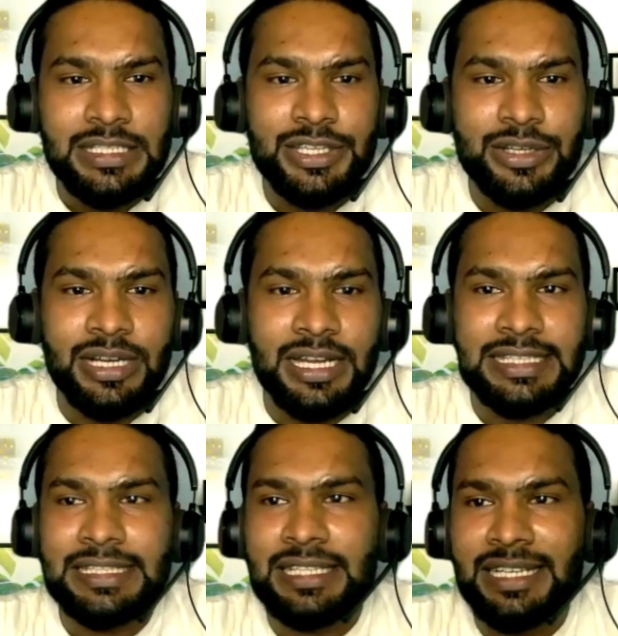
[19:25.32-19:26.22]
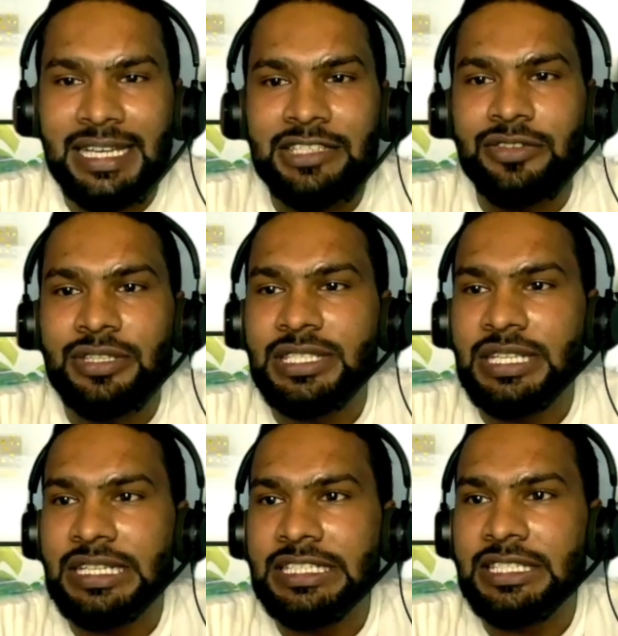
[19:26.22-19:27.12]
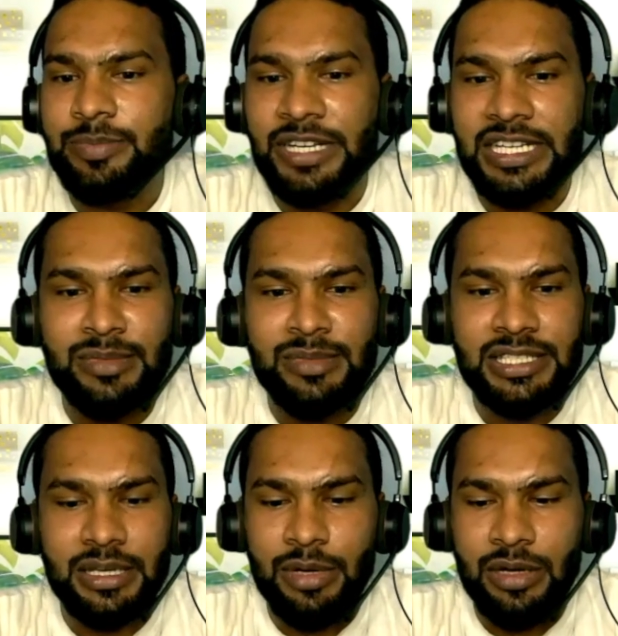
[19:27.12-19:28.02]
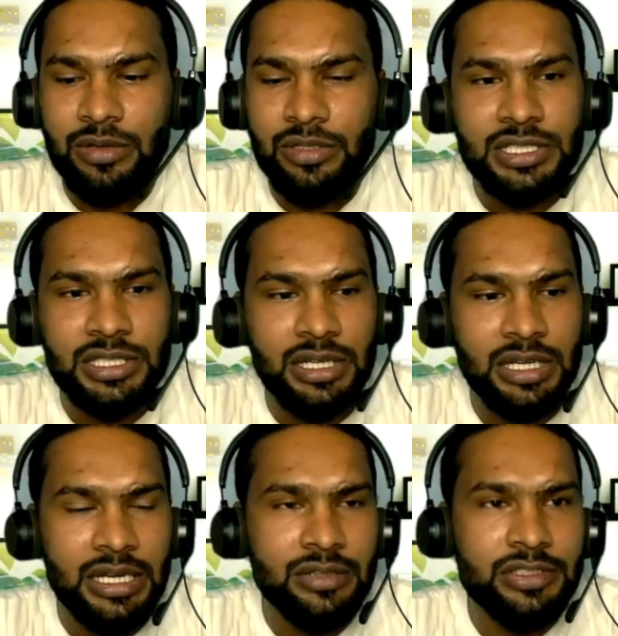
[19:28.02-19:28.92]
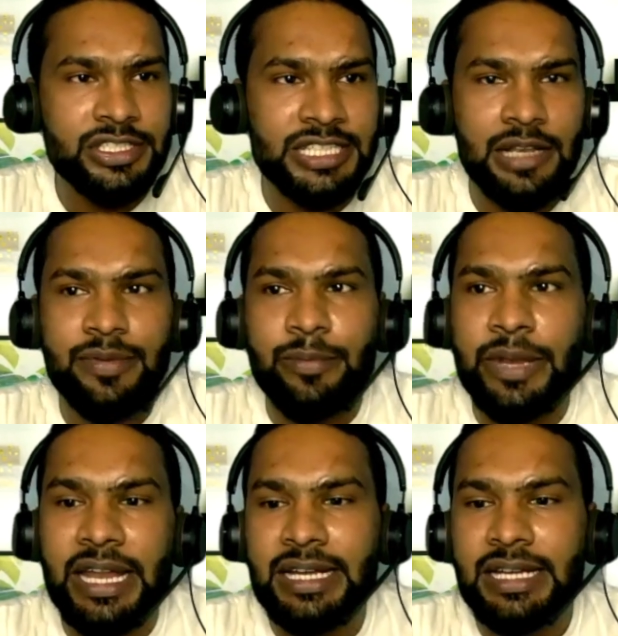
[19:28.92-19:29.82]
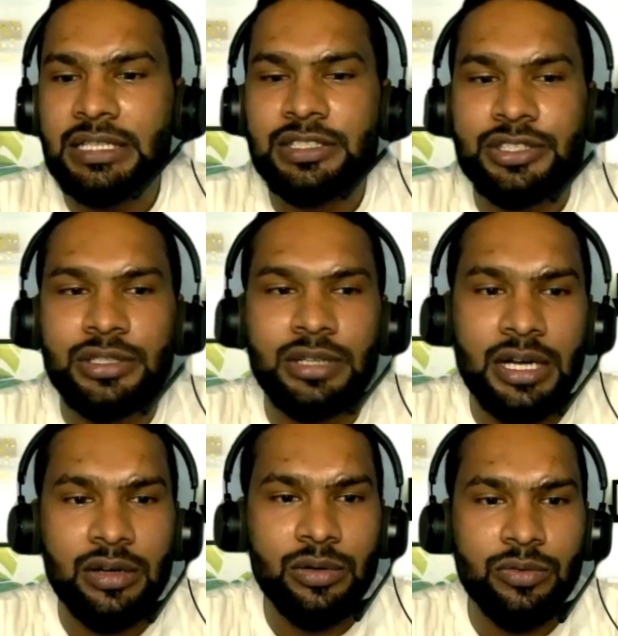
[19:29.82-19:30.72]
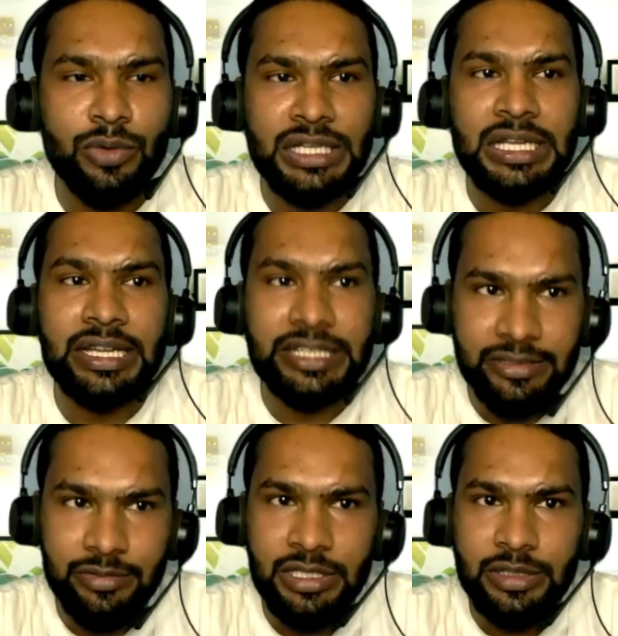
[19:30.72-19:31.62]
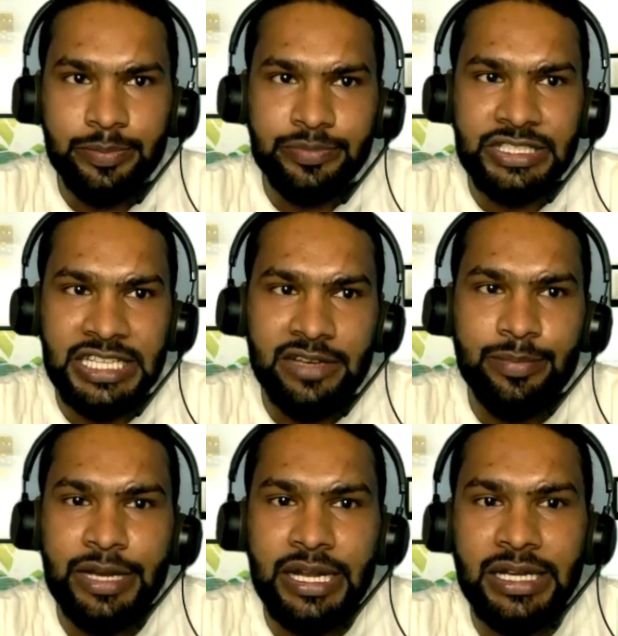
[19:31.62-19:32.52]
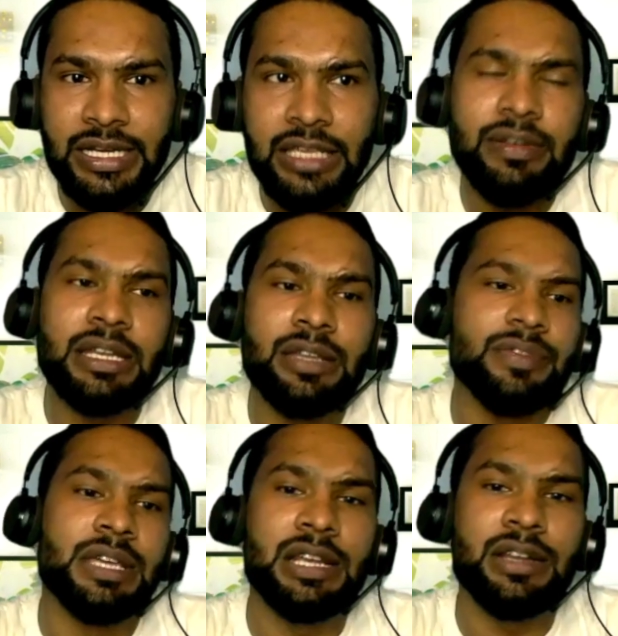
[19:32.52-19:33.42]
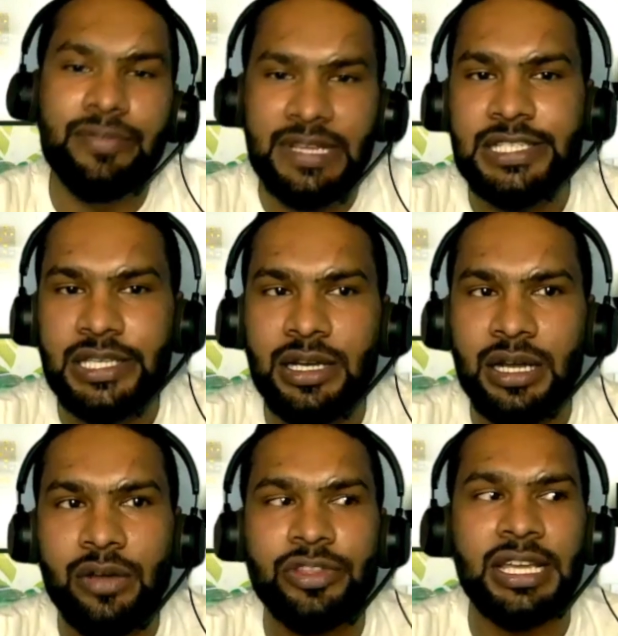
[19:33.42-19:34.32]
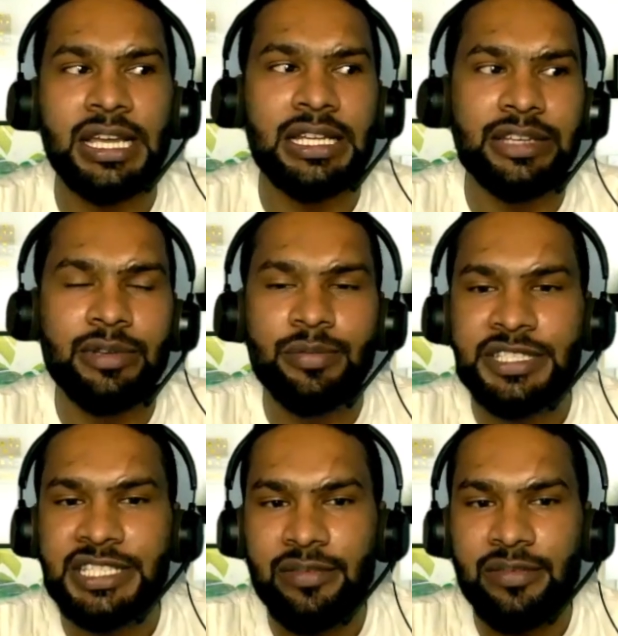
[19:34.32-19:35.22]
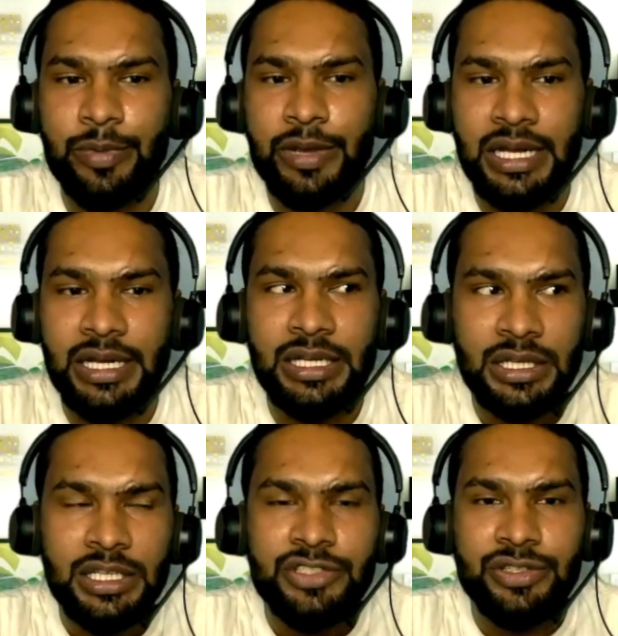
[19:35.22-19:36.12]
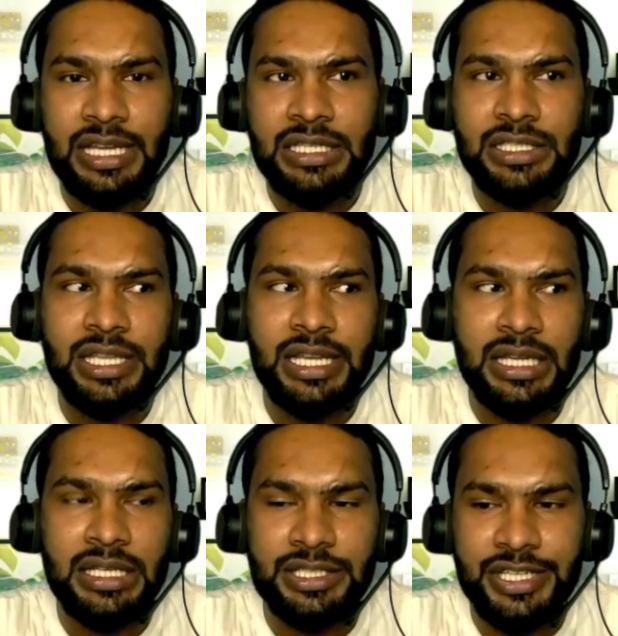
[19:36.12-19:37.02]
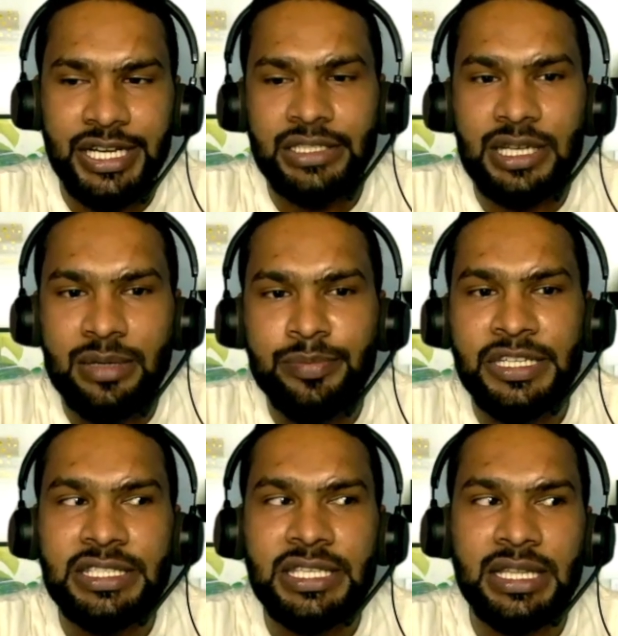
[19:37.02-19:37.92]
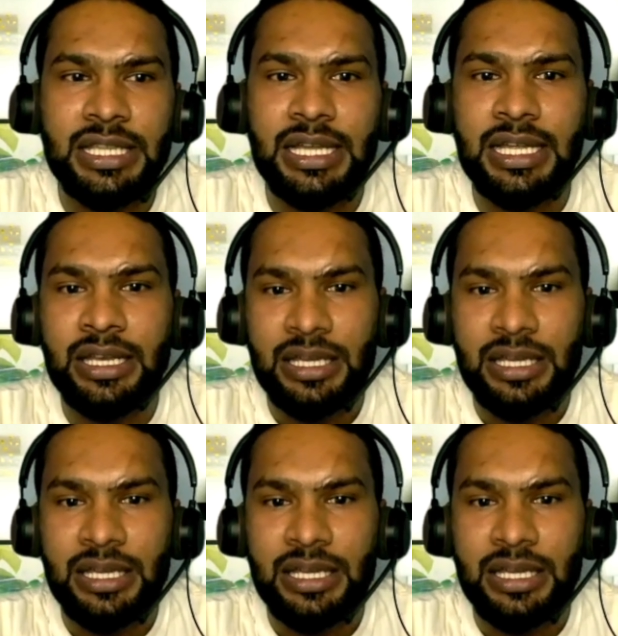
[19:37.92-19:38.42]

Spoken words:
So I think the next question is pretty much about around self-branding. So how one can develop self-brand, even if they are a fresher, how they can develop a self-brand so that they can attract the companies and they can